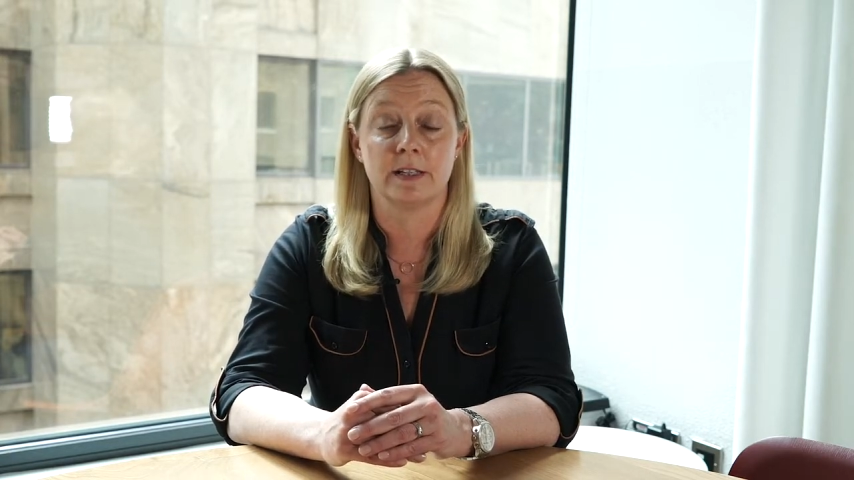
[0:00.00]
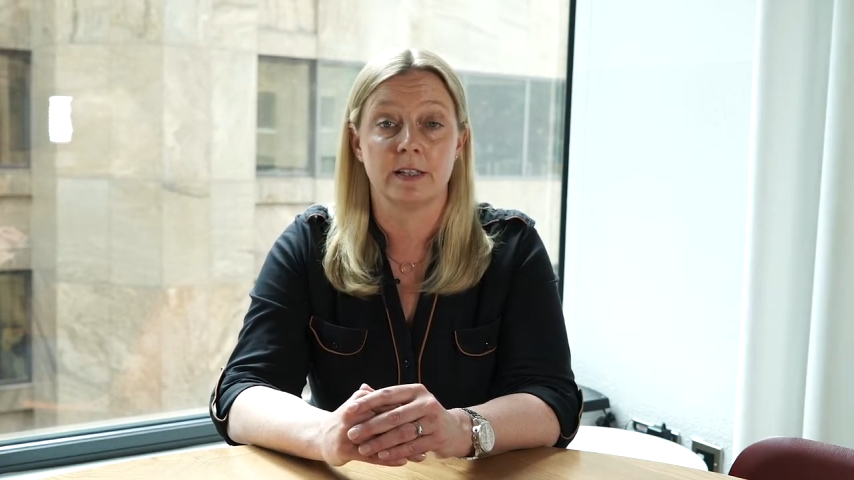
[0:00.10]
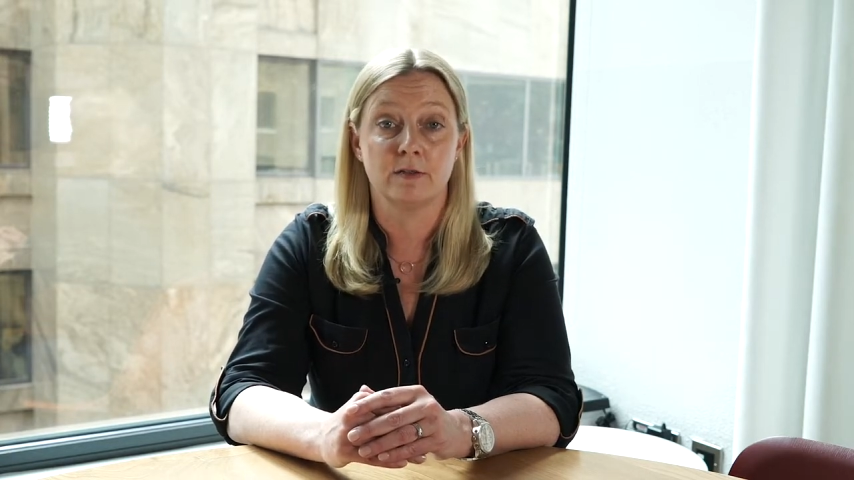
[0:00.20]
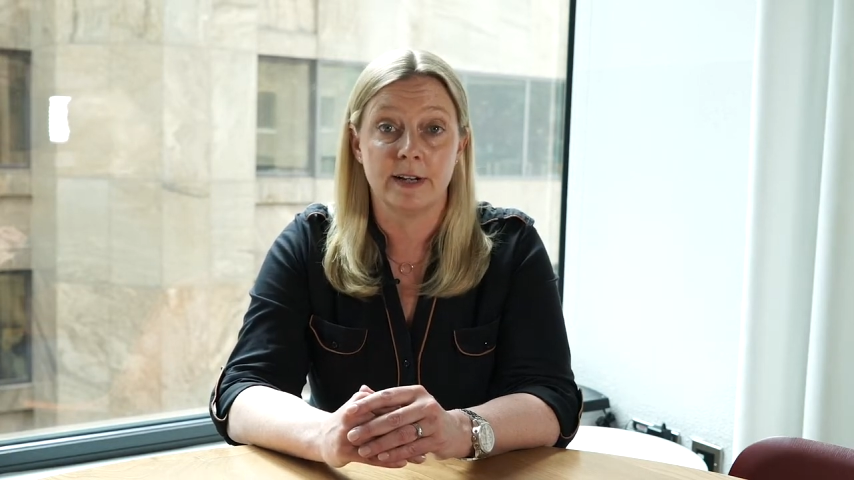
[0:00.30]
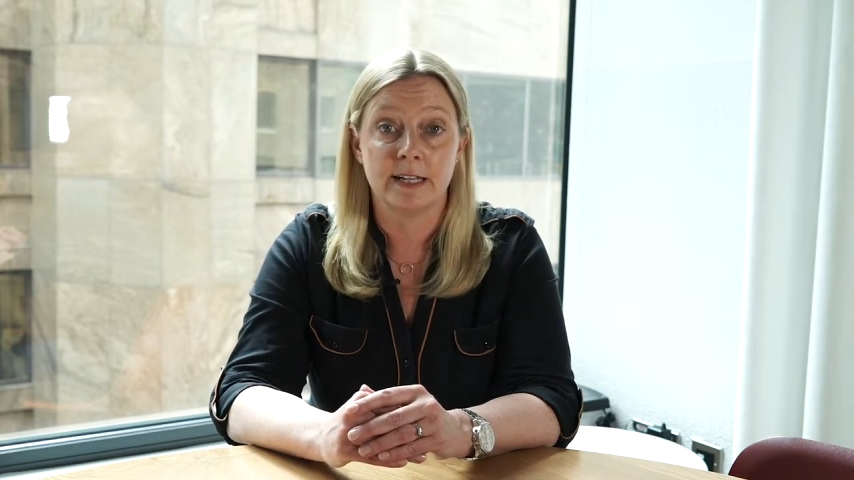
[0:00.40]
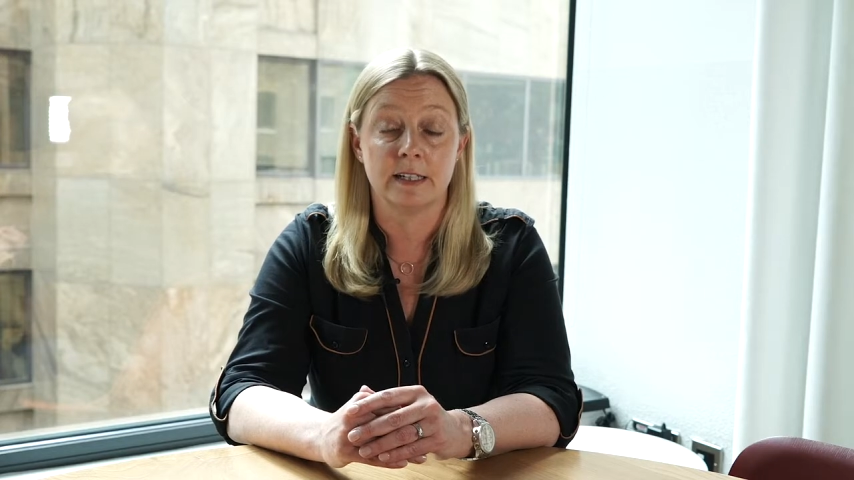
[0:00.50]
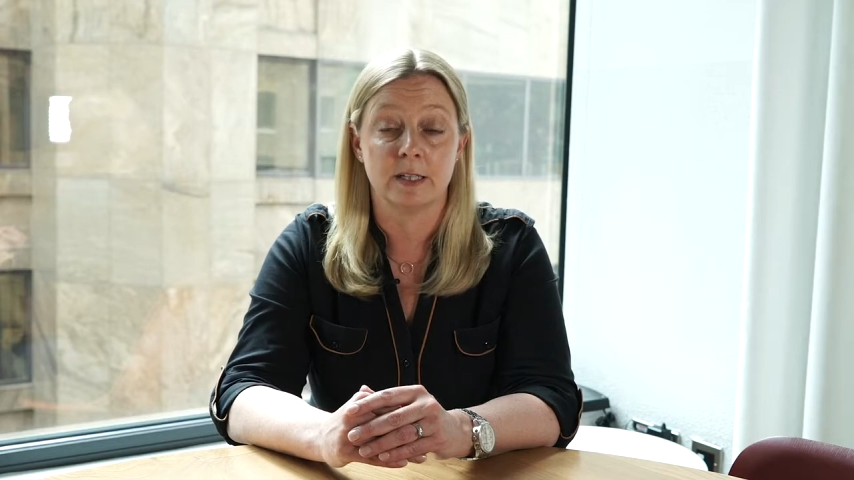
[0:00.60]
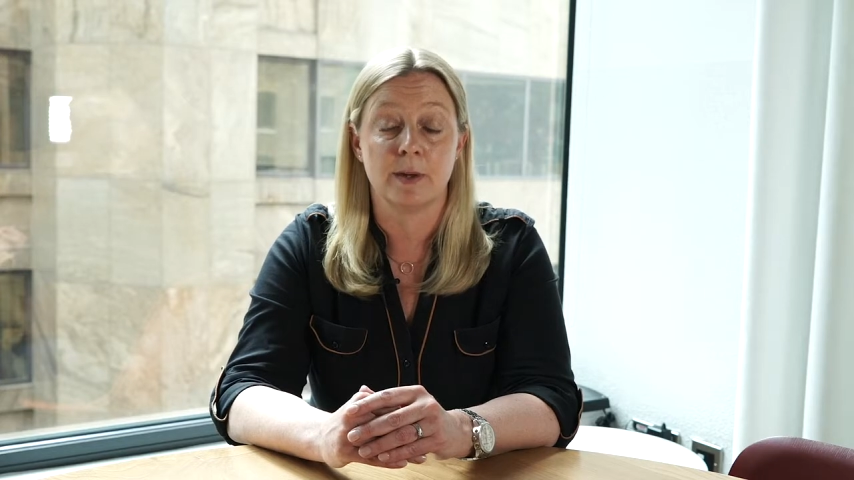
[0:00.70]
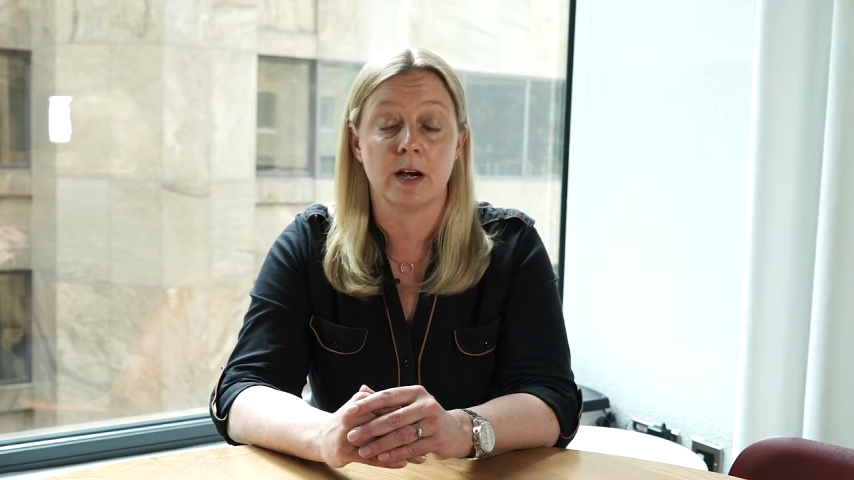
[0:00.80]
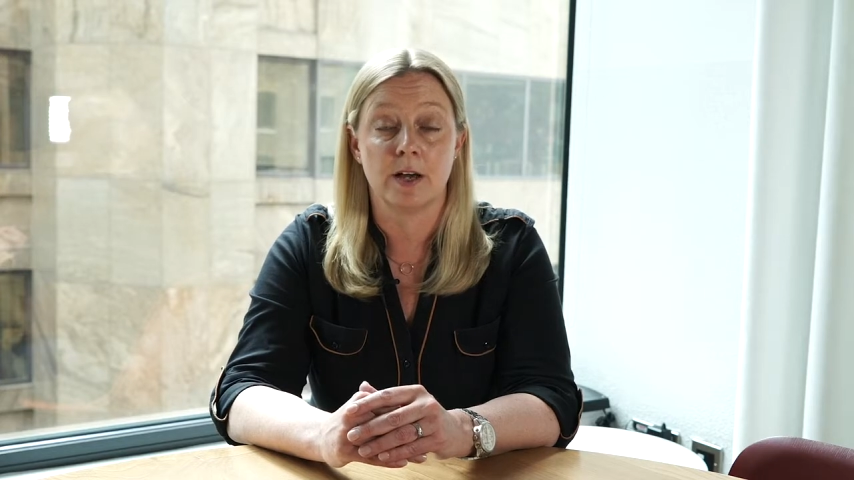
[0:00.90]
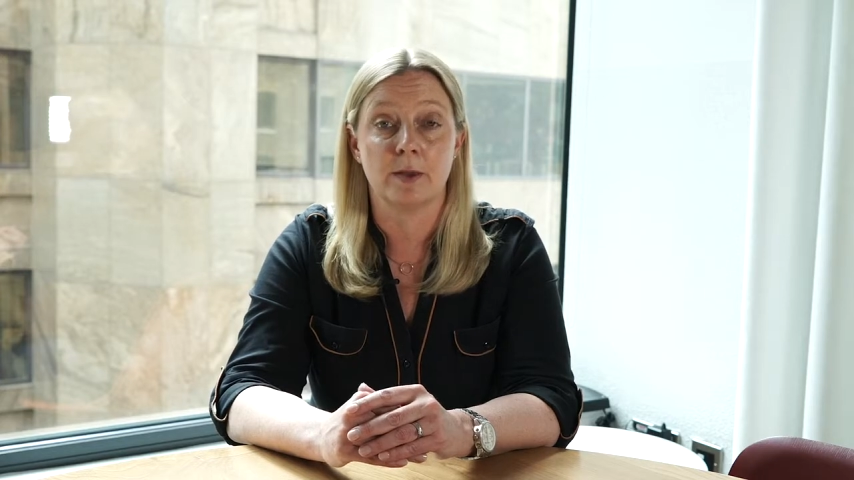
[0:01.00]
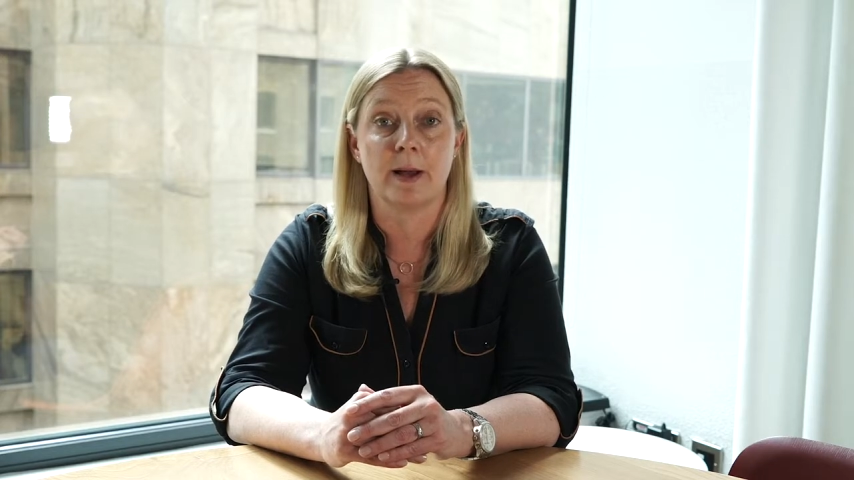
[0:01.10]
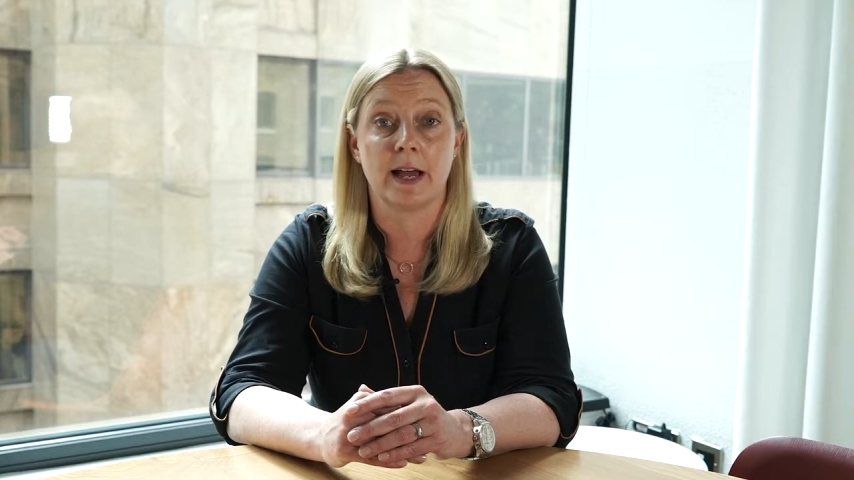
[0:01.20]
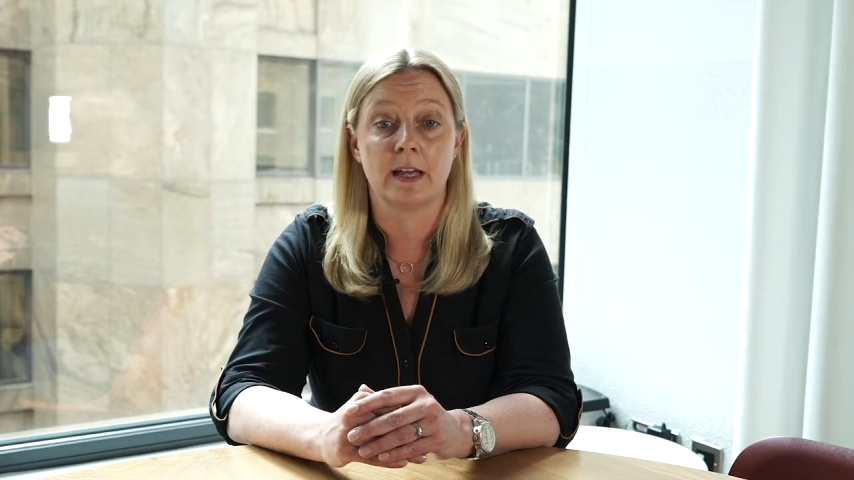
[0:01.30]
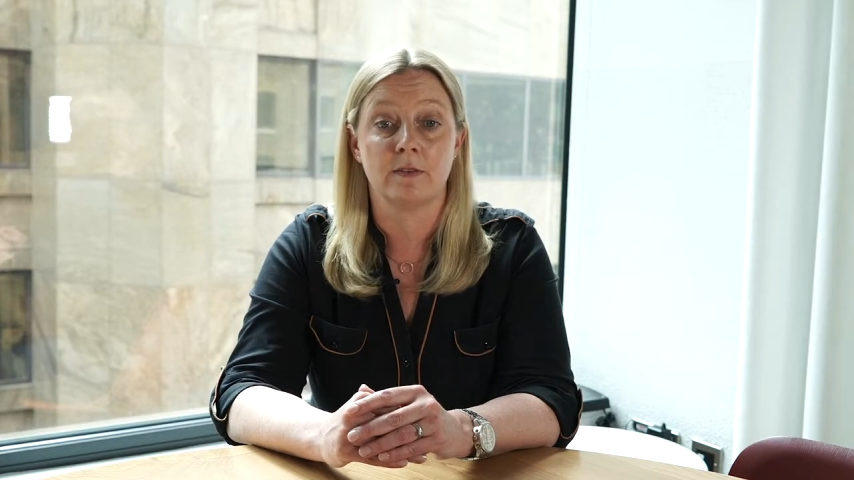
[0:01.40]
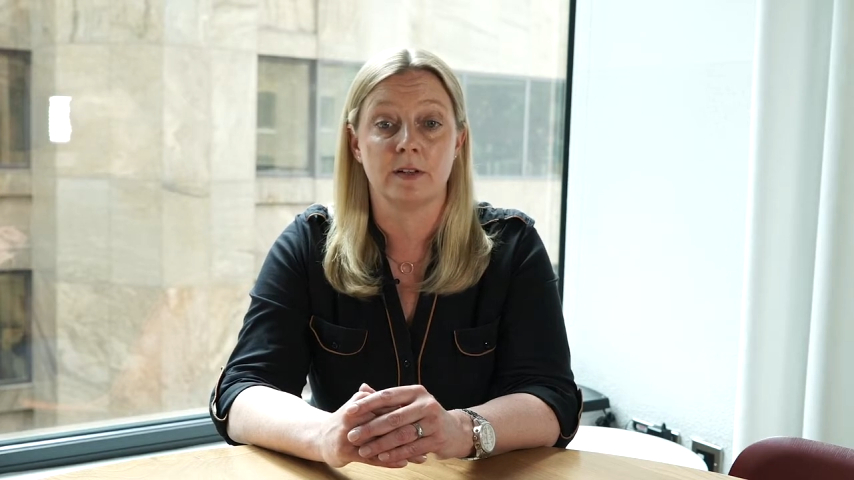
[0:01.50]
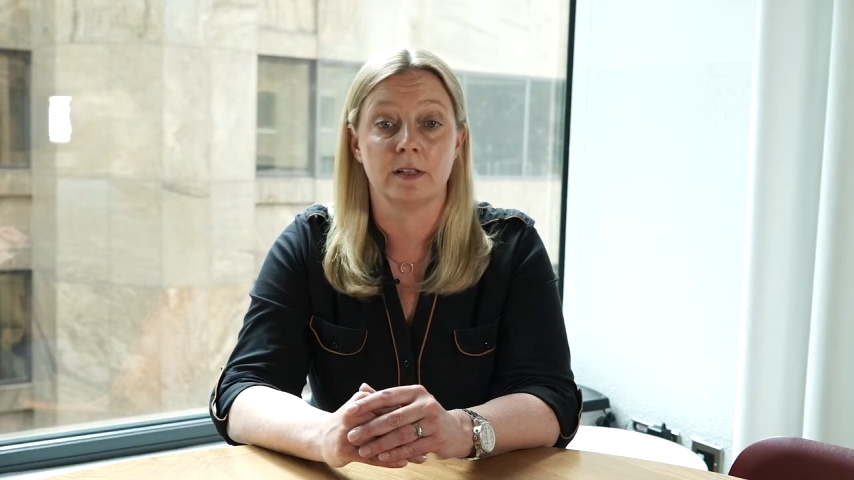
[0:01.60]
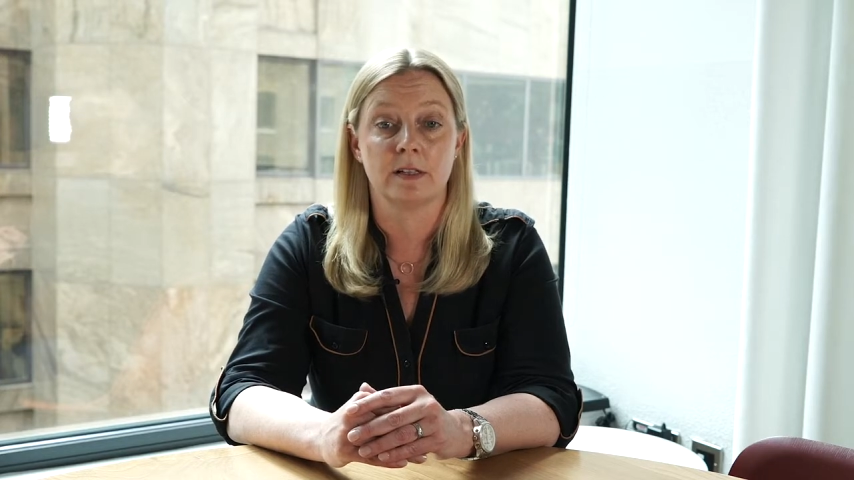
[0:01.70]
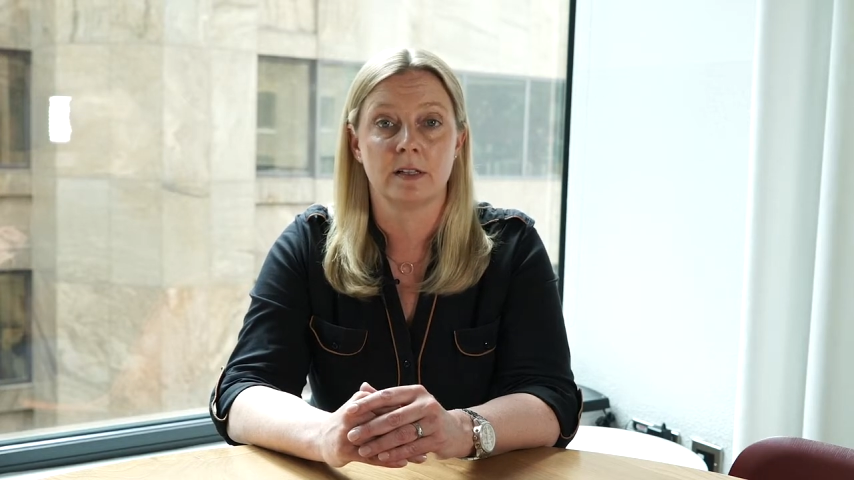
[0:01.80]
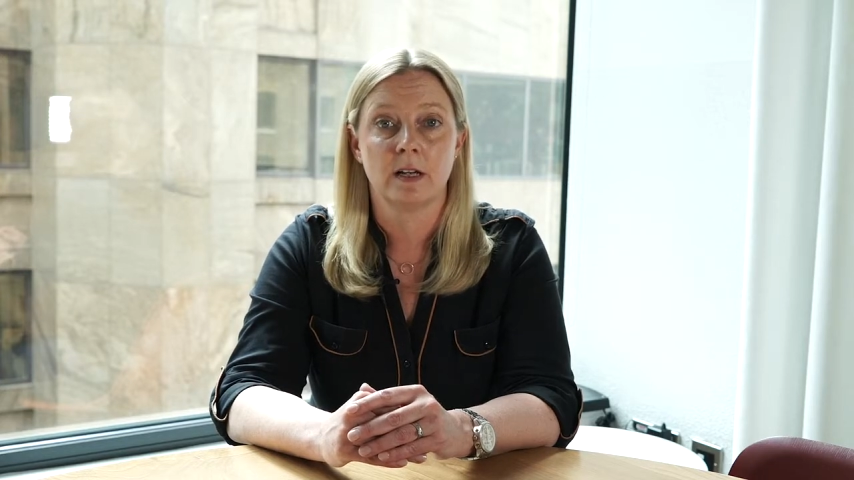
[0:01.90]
and the reasons behind the behaviours.